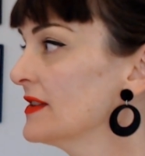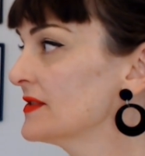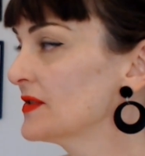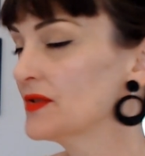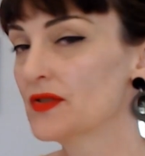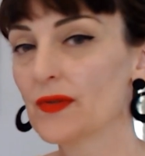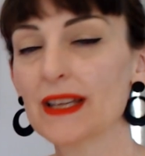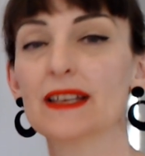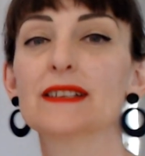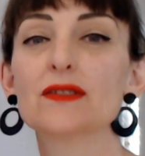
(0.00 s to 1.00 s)
so
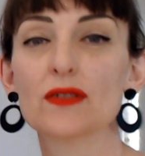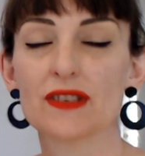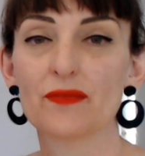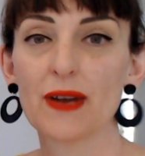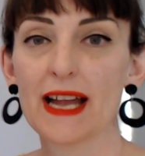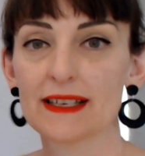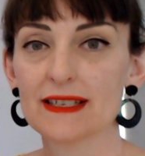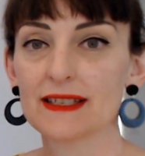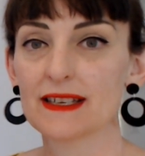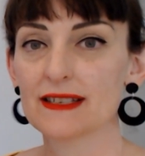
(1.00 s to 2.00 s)
doing these sorts of
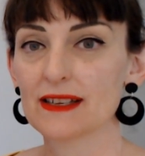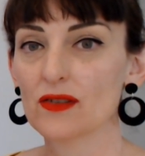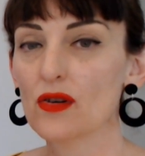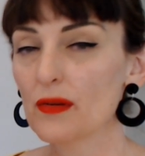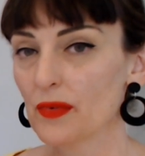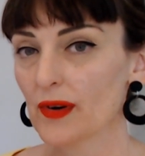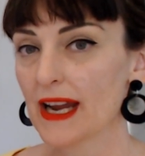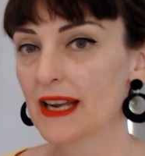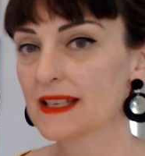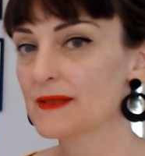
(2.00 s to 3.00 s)
practices,
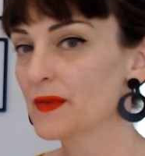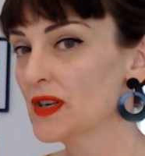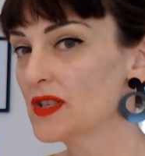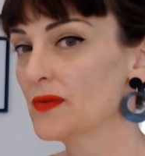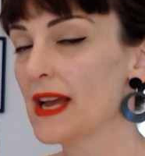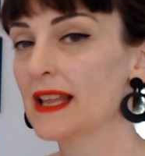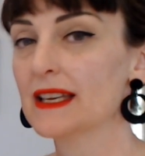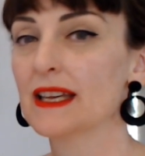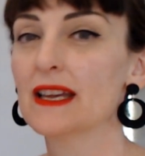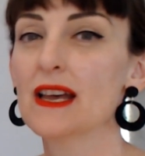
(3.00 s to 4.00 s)
incorporating
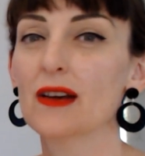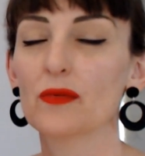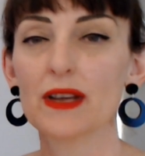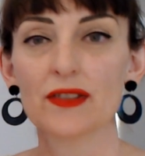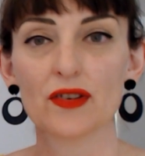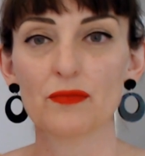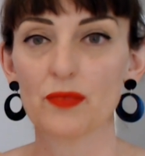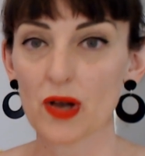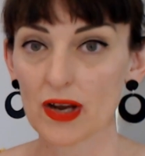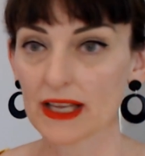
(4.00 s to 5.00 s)
spirituality with your
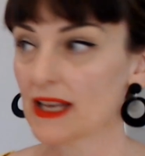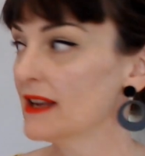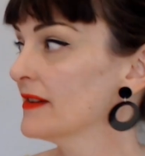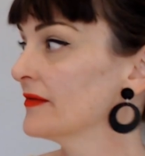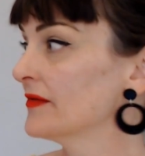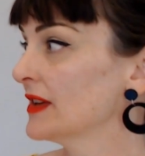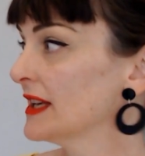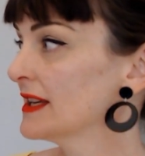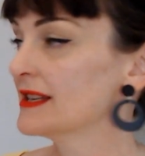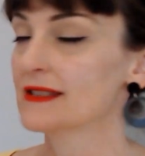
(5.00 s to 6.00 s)
body.
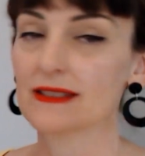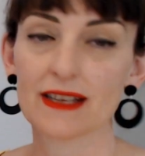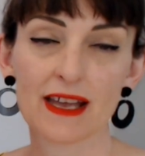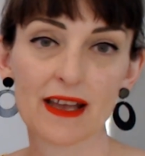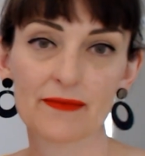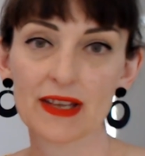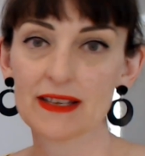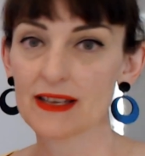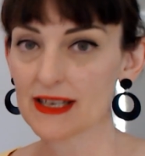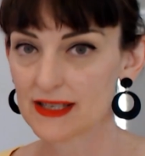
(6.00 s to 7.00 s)
Venus
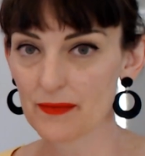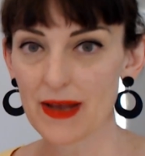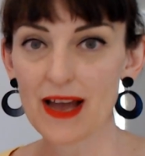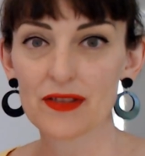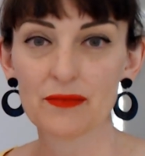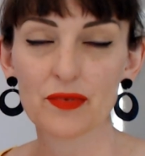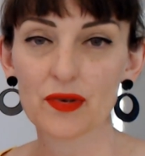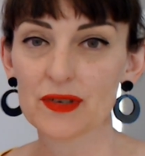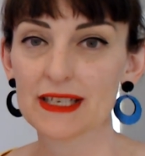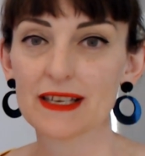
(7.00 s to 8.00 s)
it is about the
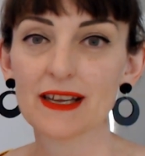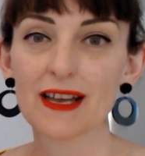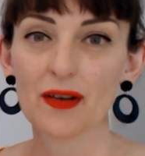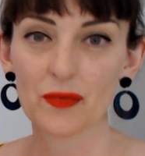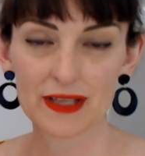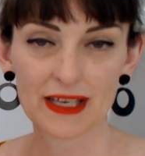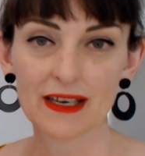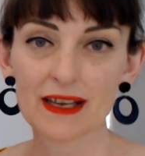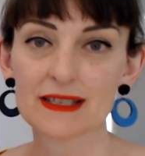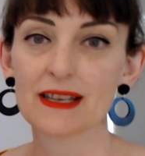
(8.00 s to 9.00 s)
beauty within
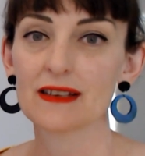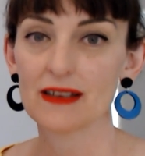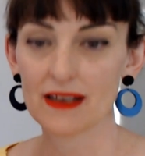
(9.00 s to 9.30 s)
us and